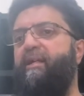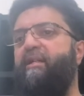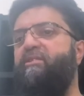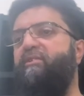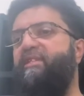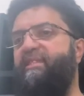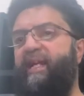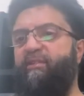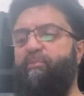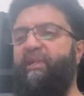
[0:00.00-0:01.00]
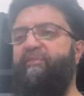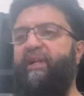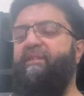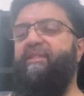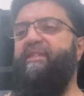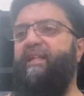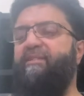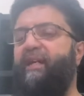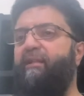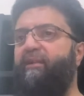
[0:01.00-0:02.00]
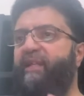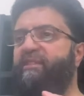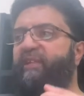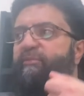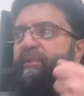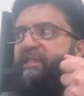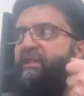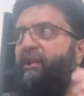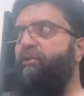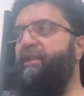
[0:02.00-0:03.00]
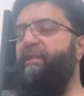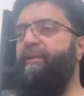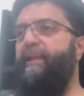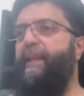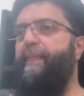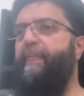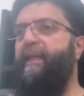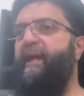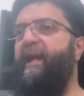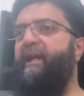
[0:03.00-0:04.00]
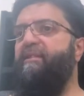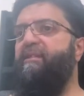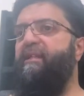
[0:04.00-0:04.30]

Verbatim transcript: So this is how the believer understands that Allah has given me this clothing, and